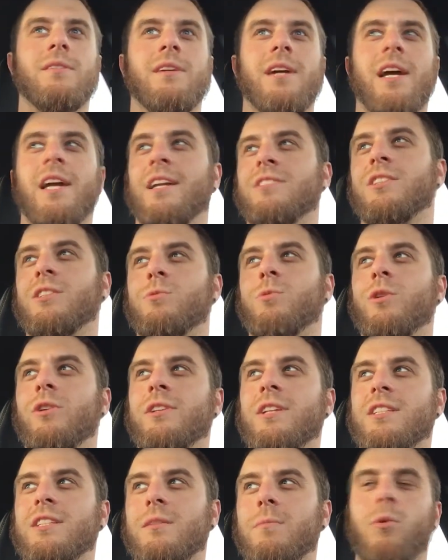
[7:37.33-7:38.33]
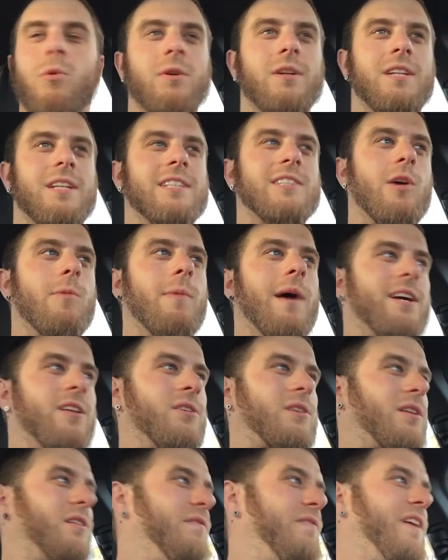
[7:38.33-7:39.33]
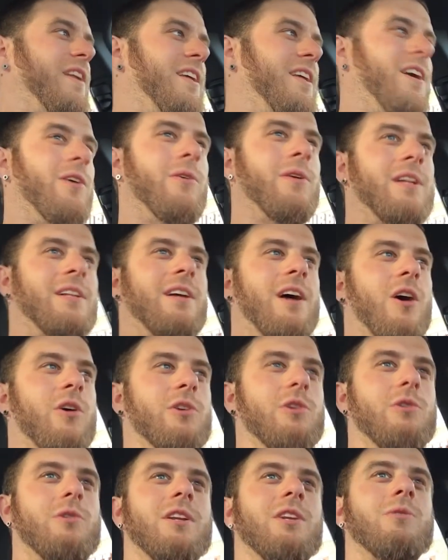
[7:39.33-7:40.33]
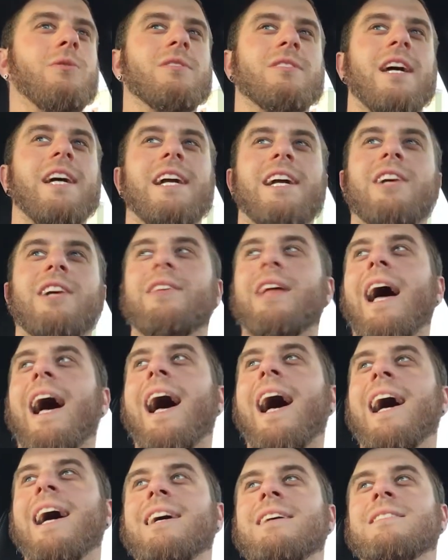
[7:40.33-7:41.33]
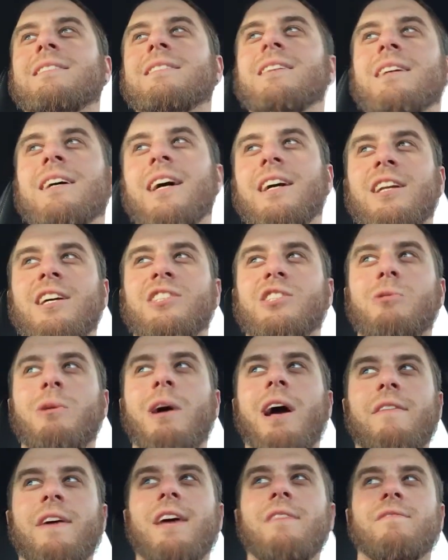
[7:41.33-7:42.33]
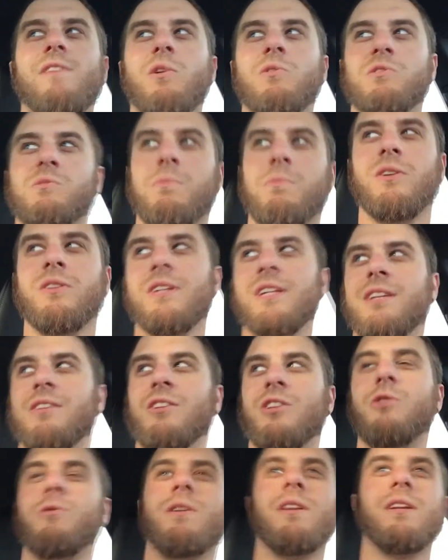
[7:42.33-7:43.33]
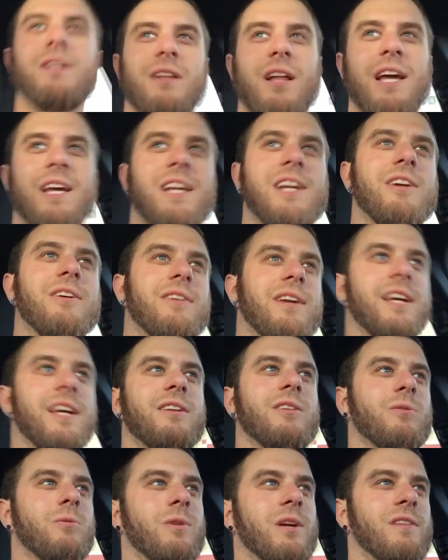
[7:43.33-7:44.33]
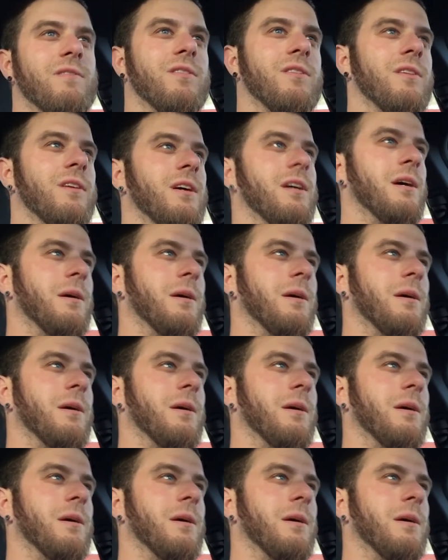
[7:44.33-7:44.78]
And it's just really disappointing, because I go back and look at the video and all you can do is like hear the highs, unless you have headphones plugged in and you can like hear it hitting or whatever.